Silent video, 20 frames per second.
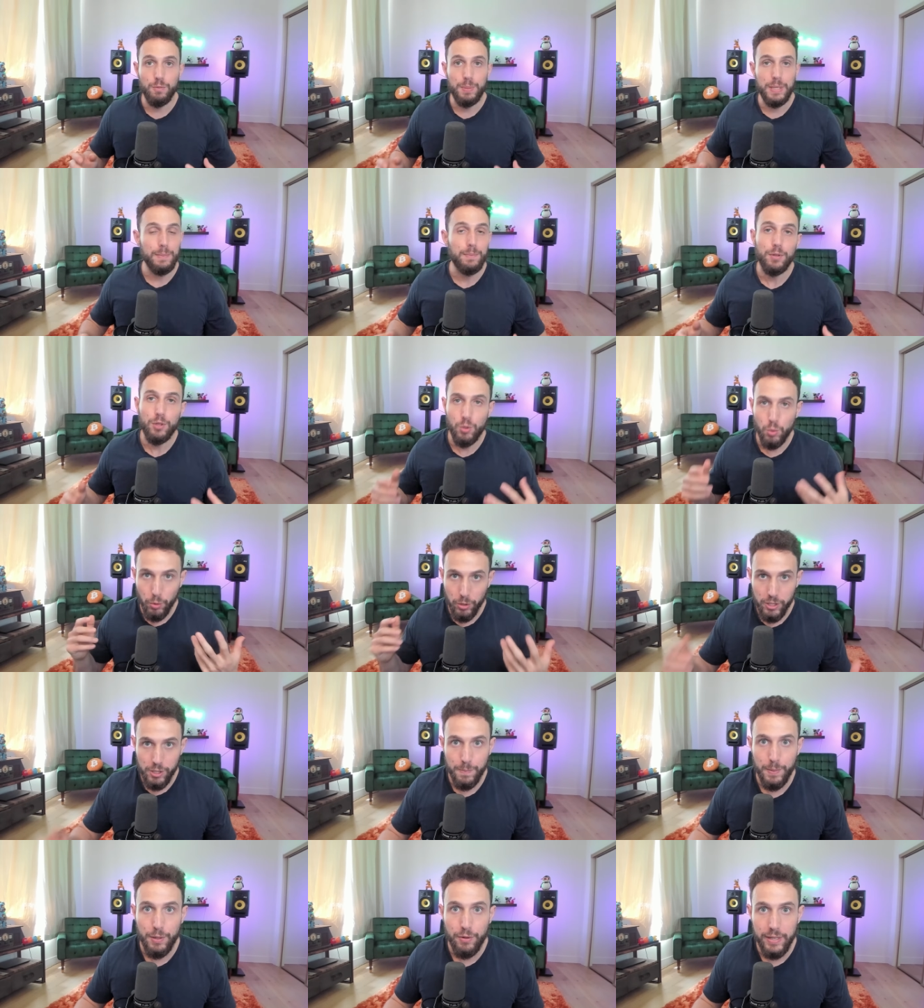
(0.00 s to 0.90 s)
people who were
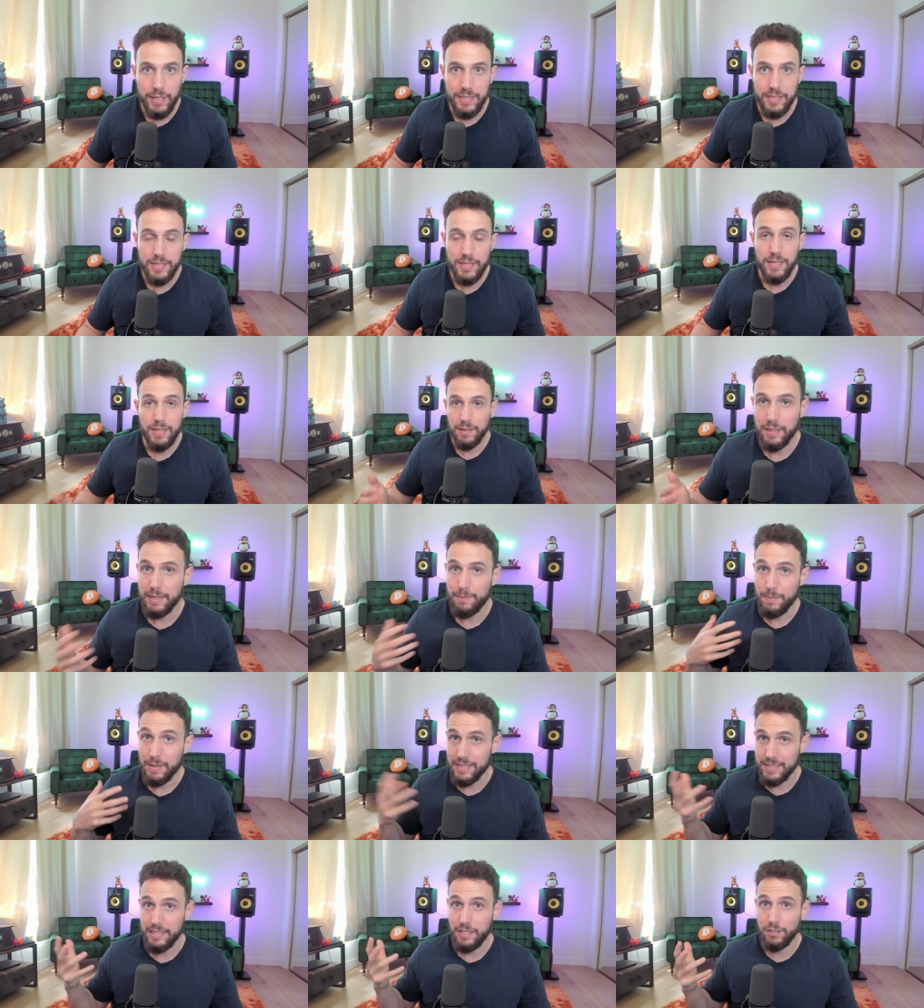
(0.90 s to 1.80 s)
experienced, like
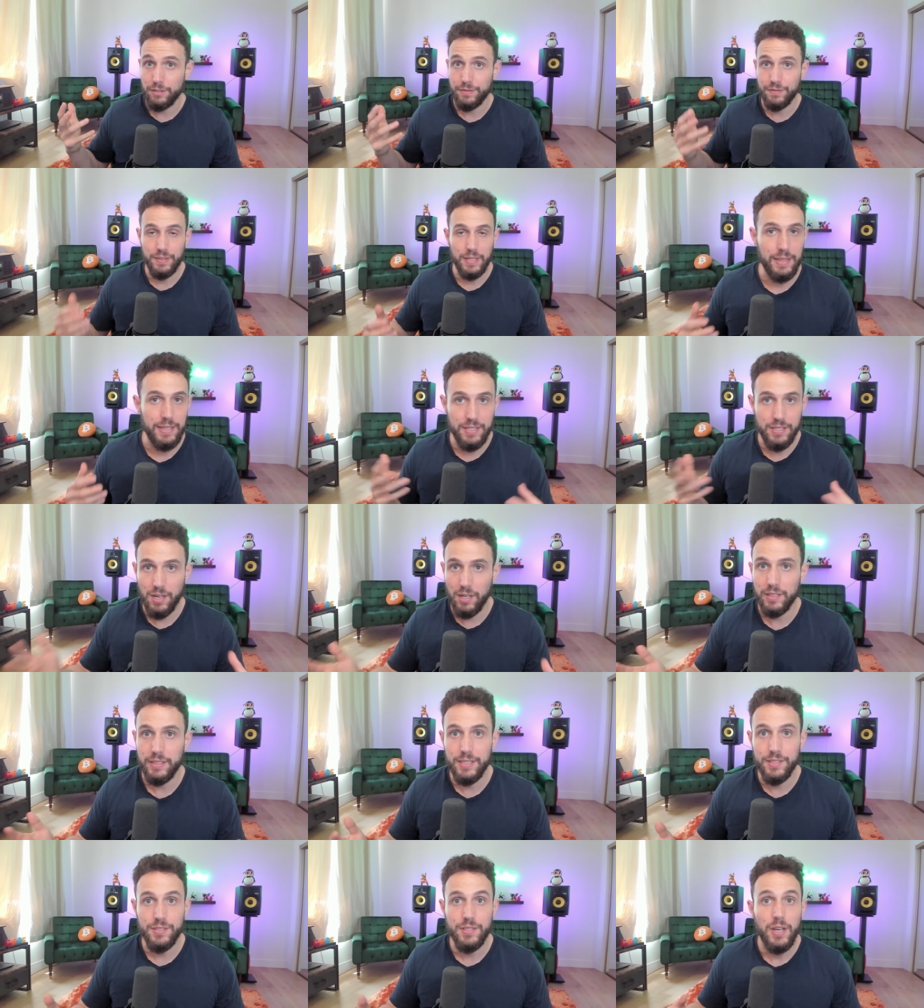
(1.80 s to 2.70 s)
myself and this
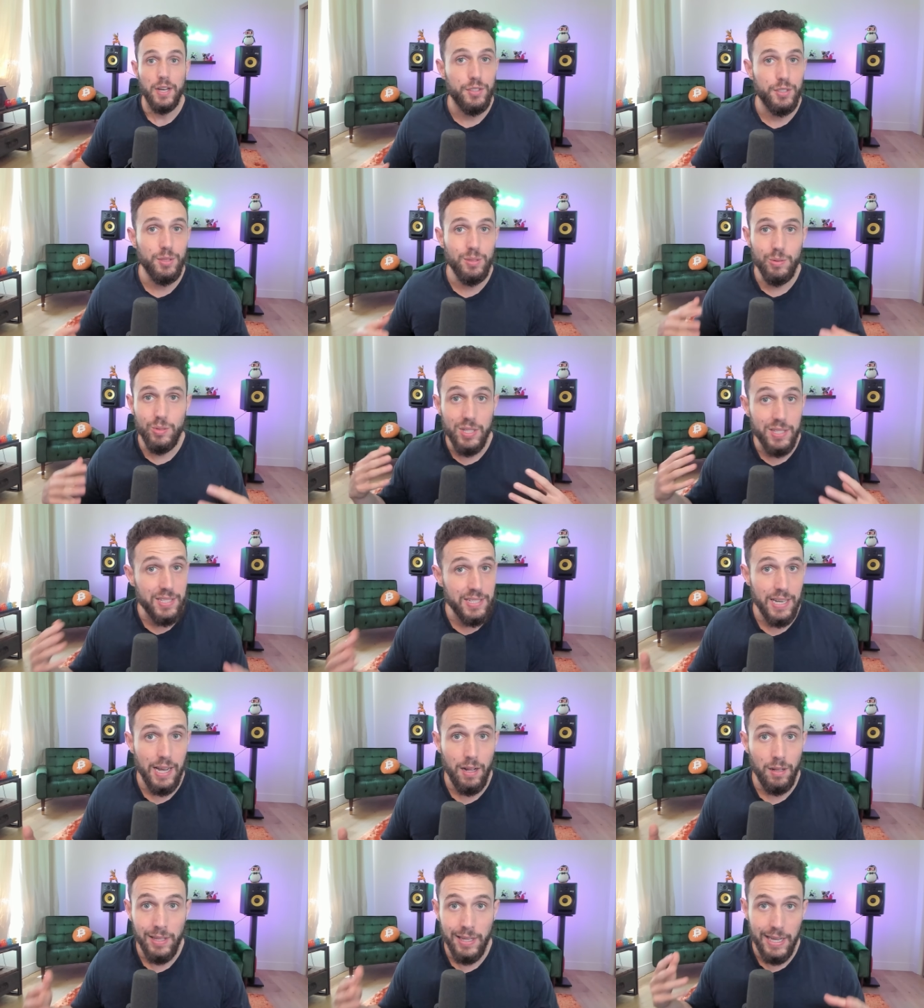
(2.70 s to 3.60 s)
audience, knew to
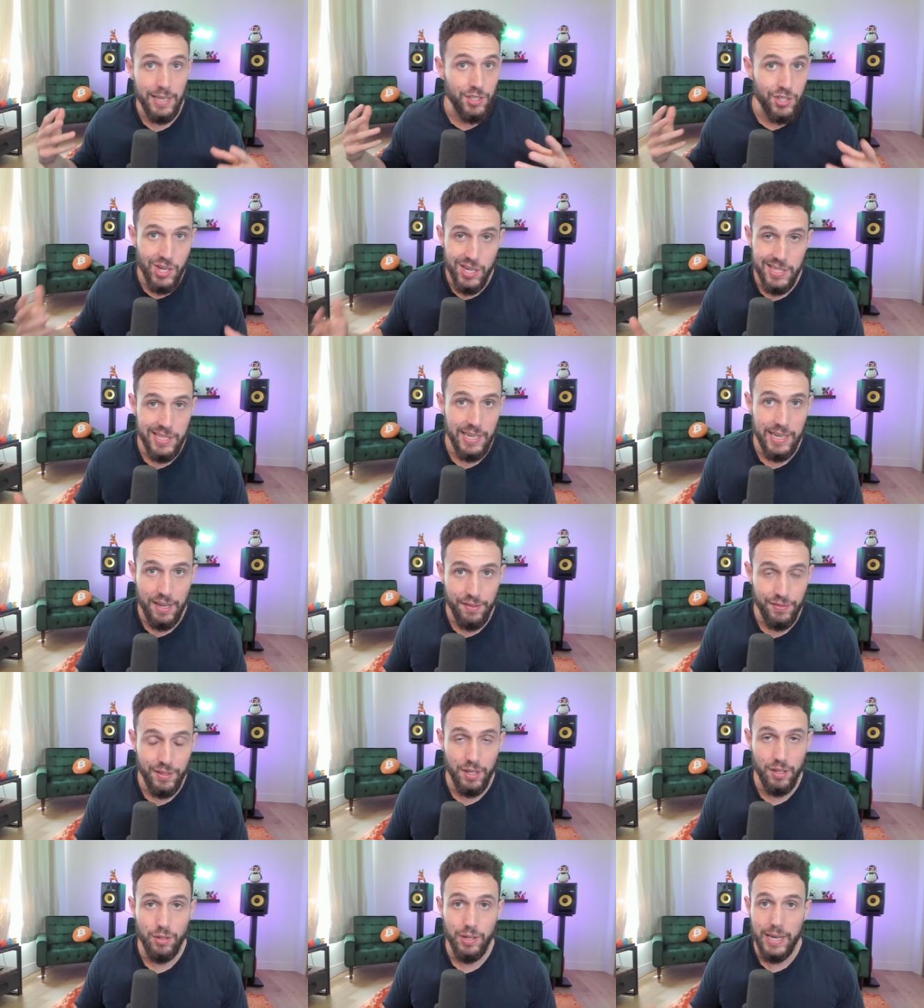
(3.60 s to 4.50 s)
sell and
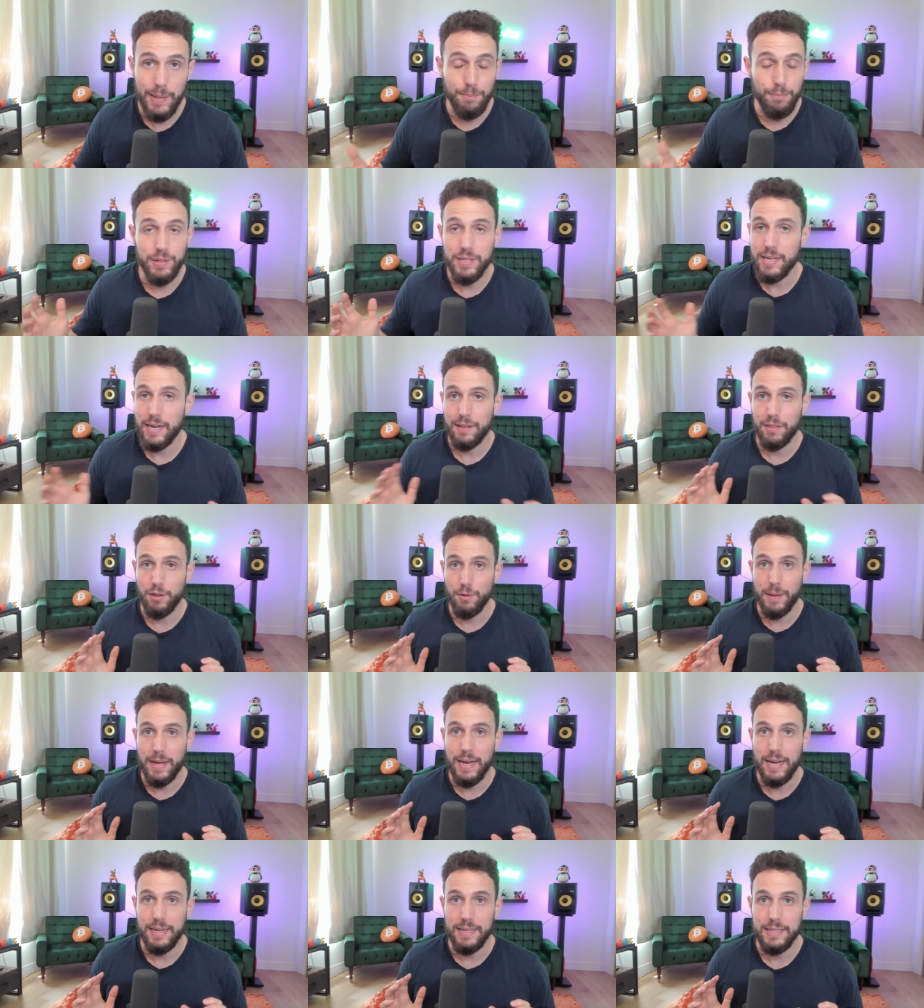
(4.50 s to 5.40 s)
GTFO and protect their
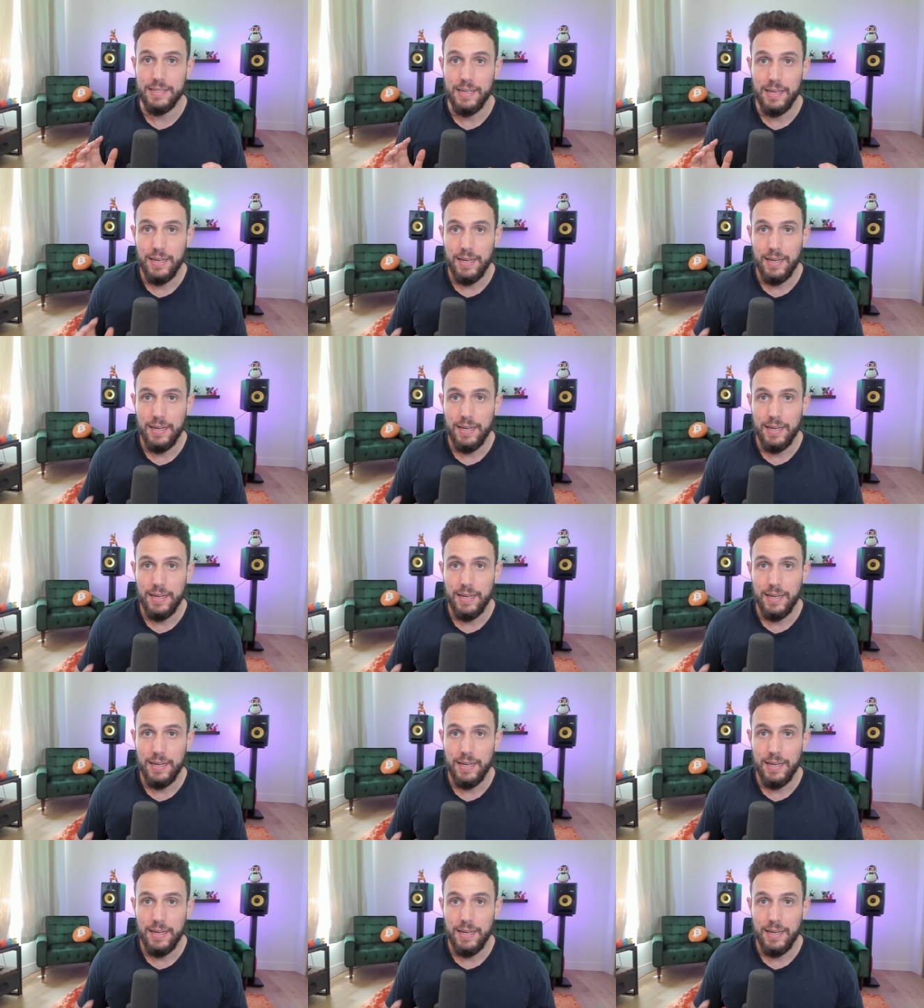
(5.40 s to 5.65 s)
bags.